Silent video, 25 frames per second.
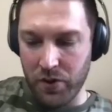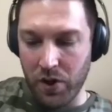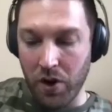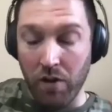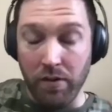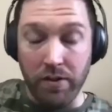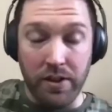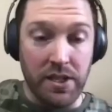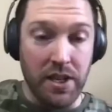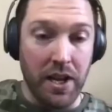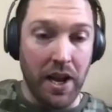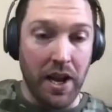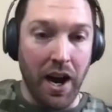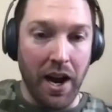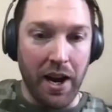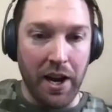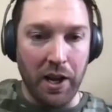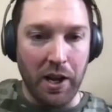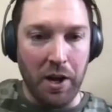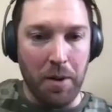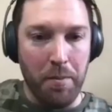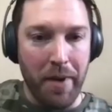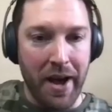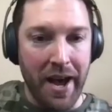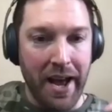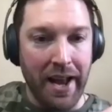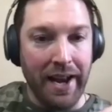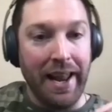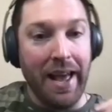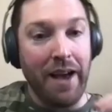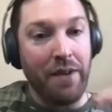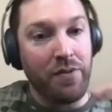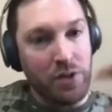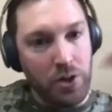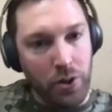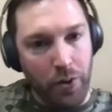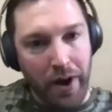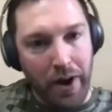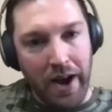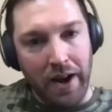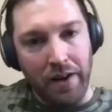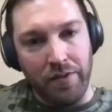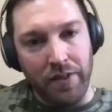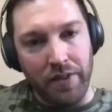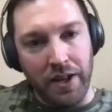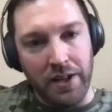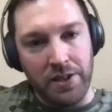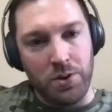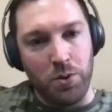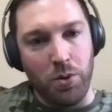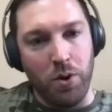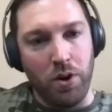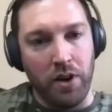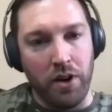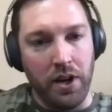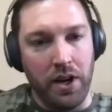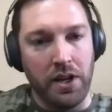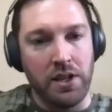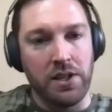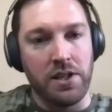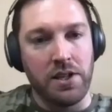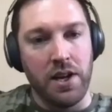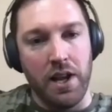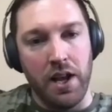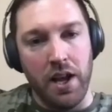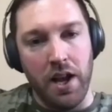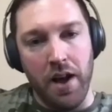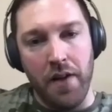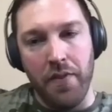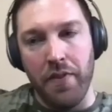obviously Heineken Meyer left you out of that squad initially,